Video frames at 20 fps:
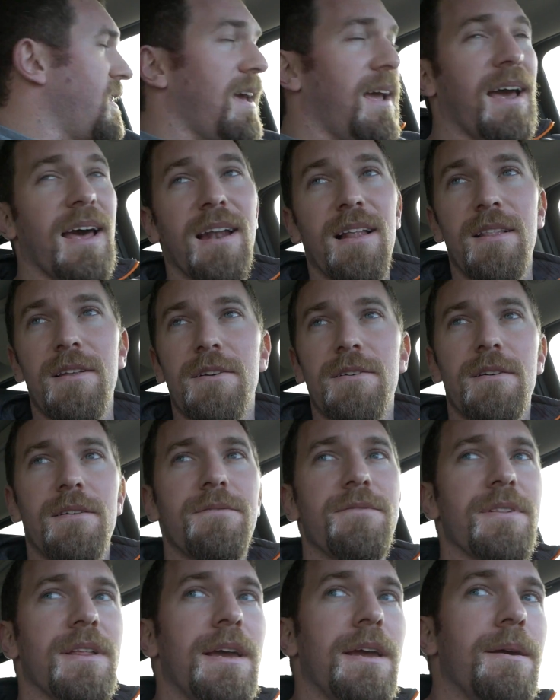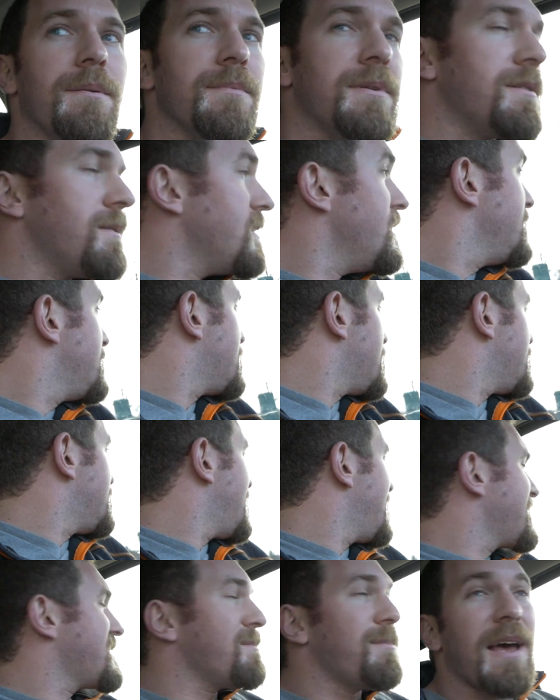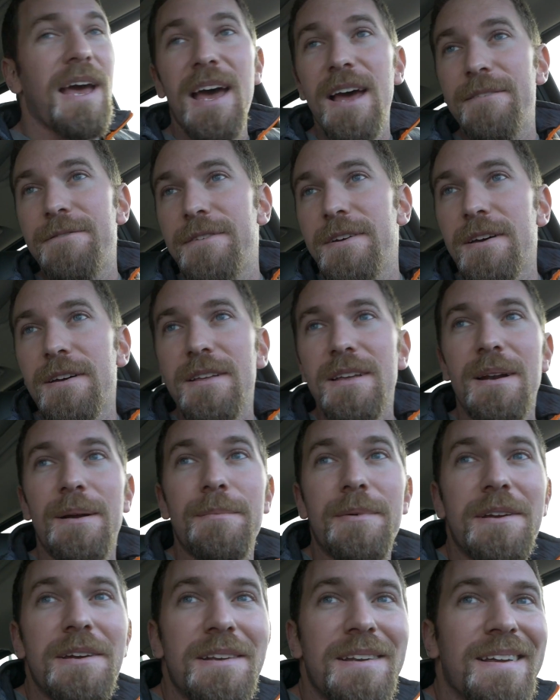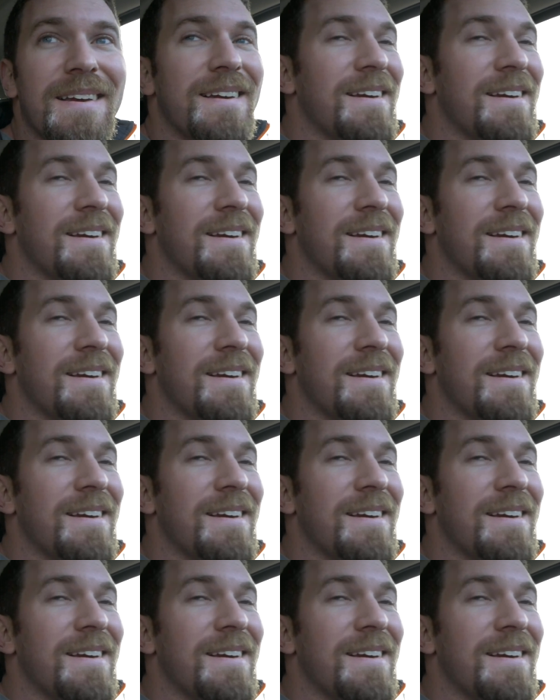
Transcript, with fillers: they got a little inflamed. He said take some Advil and I'm good to